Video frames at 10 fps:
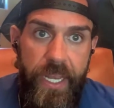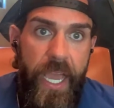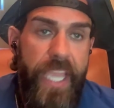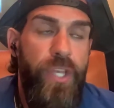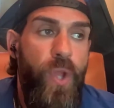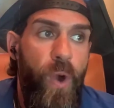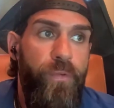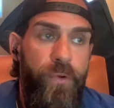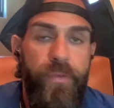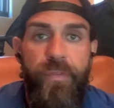And I know
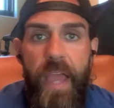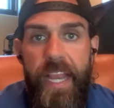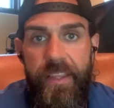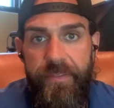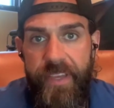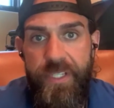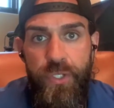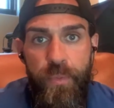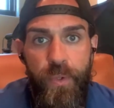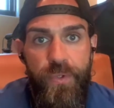for a fact that
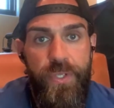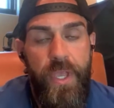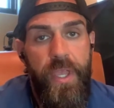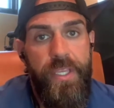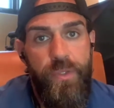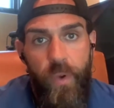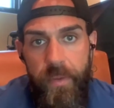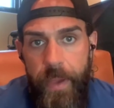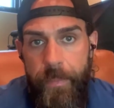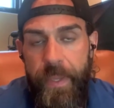vegetables is one
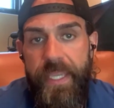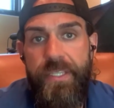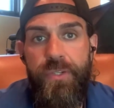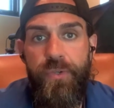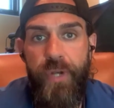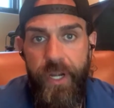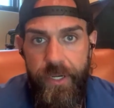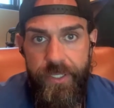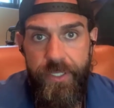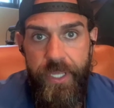of my biggest
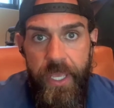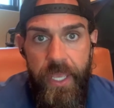triggers.